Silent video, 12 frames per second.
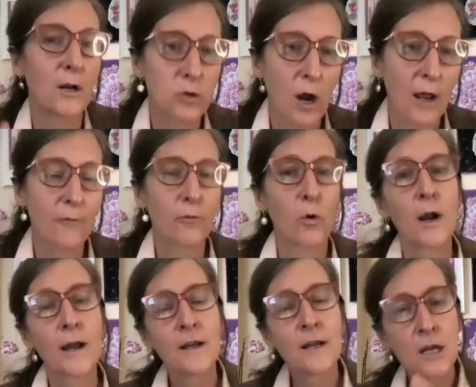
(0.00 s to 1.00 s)
it, trying for
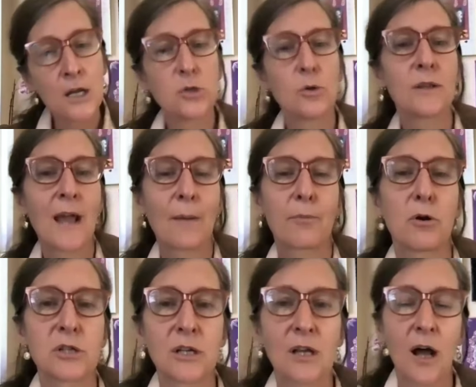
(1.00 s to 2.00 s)
it, doing that
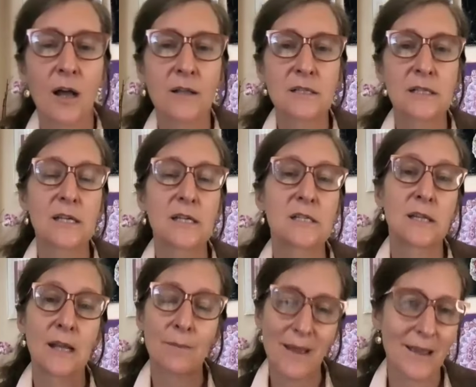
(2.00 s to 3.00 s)
pros and cons list,
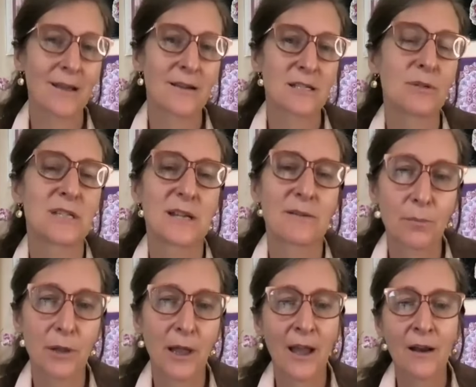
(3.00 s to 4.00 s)
and then making a
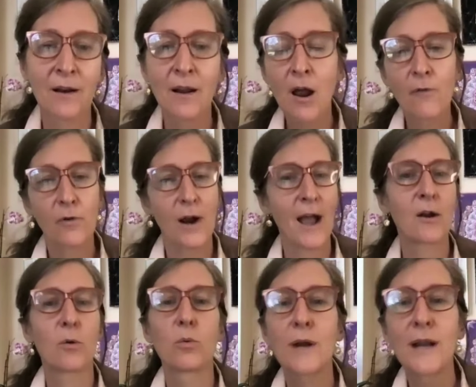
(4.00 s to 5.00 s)
specific plan for how
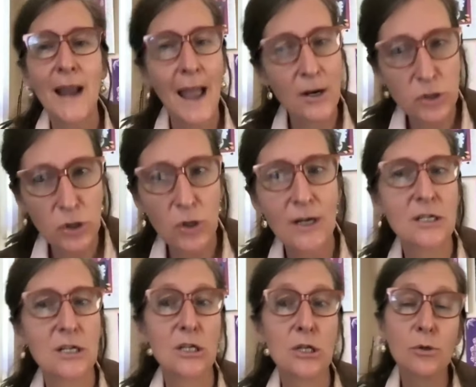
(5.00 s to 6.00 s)
to re-enter
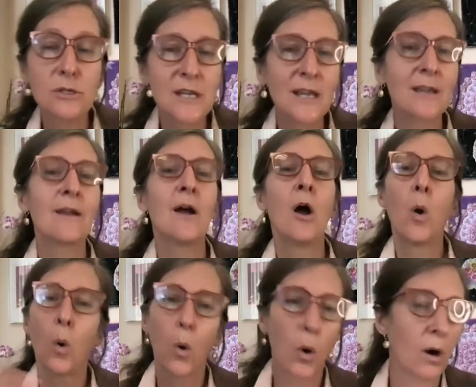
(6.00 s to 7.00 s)
into using
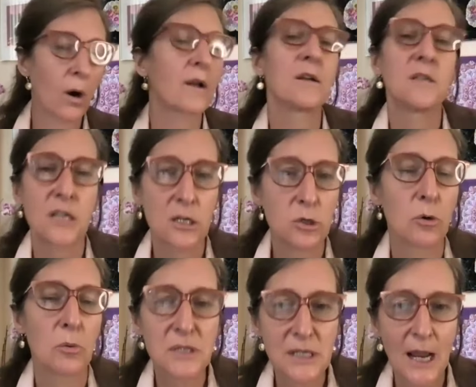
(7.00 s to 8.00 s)
or continue to
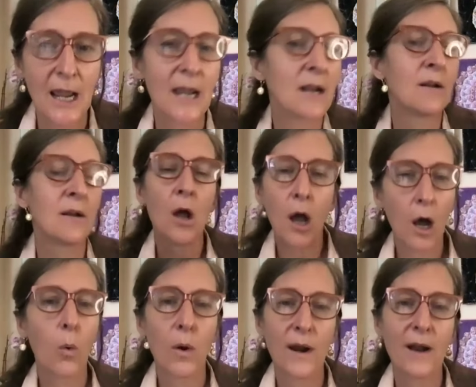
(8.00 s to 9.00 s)
abstain,
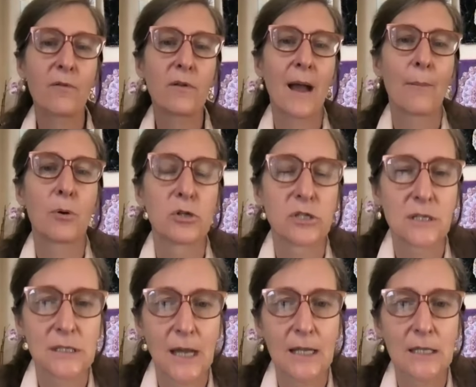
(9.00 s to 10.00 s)
uh, whatever that person
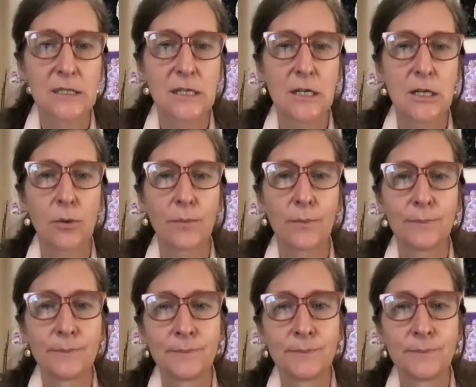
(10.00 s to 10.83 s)
decides to do.